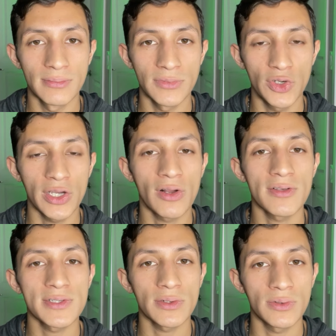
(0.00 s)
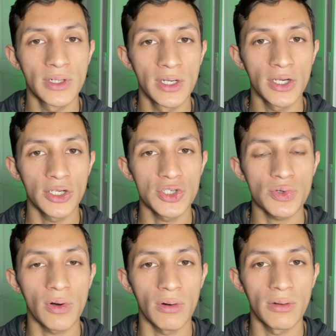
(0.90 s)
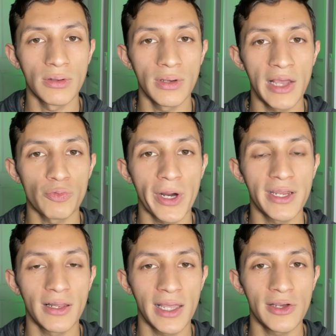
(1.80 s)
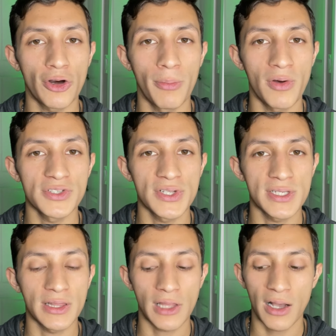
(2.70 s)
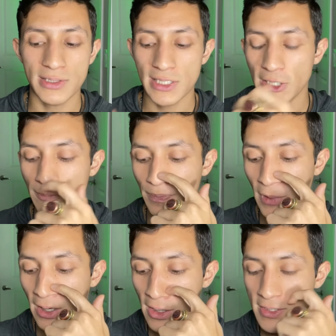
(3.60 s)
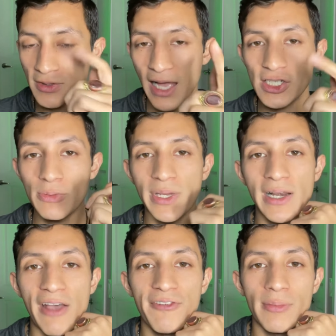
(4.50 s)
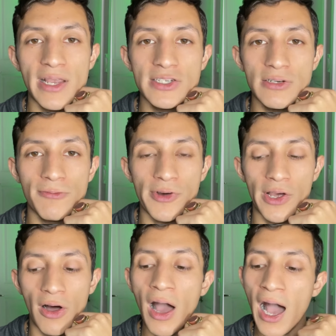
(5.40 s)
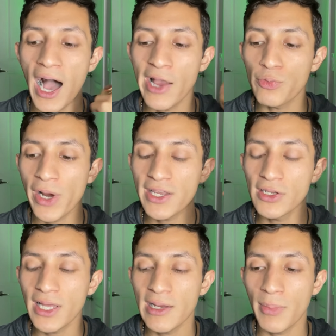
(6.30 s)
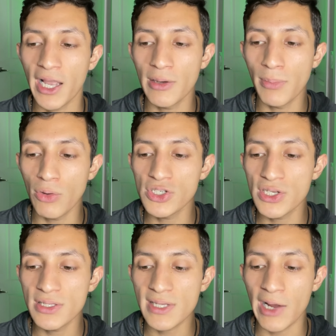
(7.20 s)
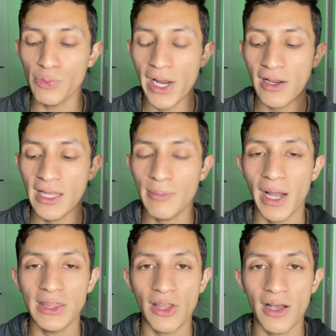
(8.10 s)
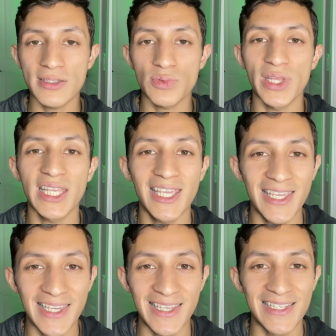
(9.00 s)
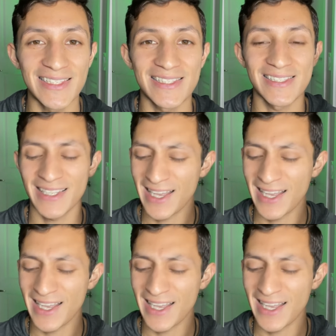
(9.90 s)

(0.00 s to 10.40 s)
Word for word: You can also control and regulate your emotions and thoughts here. So that should be an affirmation for y'all. I regulate my emotions, I regulate my thoughts with ease.